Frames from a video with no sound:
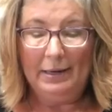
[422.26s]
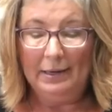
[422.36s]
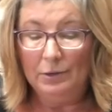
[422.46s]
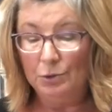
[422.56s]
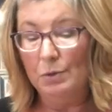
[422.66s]

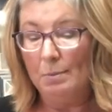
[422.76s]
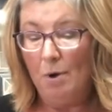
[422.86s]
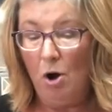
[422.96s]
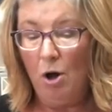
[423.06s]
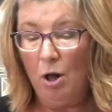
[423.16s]
and do them
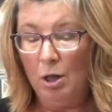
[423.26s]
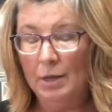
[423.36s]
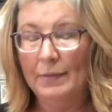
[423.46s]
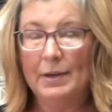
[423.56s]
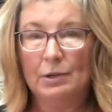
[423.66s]
all,
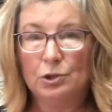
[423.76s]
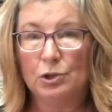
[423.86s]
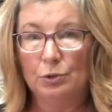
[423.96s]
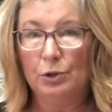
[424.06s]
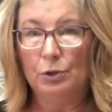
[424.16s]
and then I'll
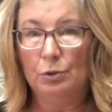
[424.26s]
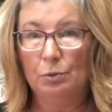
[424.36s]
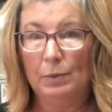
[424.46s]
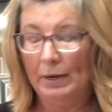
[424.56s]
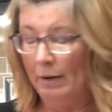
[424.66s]
show you
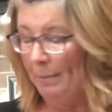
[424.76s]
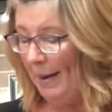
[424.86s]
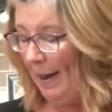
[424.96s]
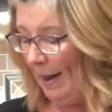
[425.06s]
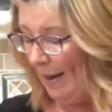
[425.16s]
where I'm
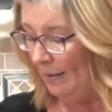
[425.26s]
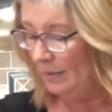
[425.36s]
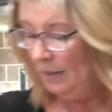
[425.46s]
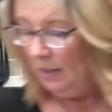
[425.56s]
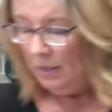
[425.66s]
at.
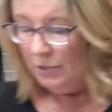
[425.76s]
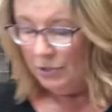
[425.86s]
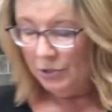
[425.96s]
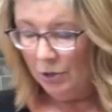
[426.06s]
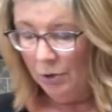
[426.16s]

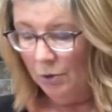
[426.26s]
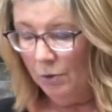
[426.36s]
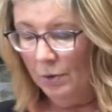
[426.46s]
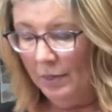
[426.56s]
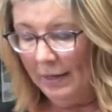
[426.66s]

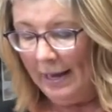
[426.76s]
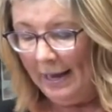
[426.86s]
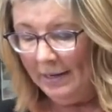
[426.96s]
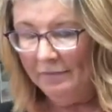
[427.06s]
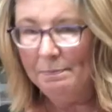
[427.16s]
So the
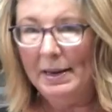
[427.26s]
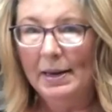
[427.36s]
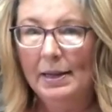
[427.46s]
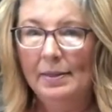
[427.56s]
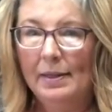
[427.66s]
kind of
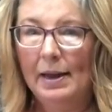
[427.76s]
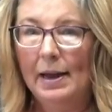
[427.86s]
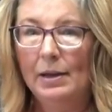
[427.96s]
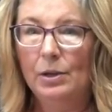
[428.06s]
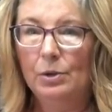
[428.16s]
bacon that I
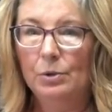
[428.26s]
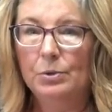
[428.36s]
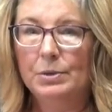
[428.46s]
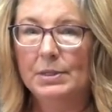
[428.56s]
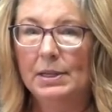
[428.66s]

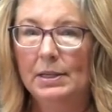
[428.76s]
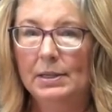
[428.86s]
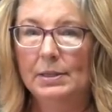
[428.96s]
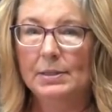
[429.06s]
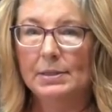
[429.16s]
use
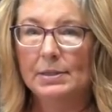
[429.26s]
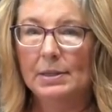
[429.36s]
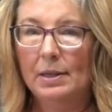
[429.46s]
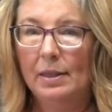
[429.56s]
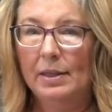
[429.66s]
is
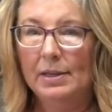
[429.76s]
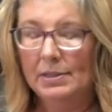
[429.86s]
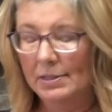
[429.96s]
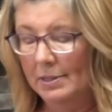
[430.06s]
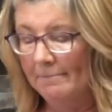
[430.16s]

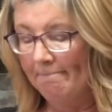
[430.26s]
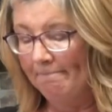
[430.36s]
this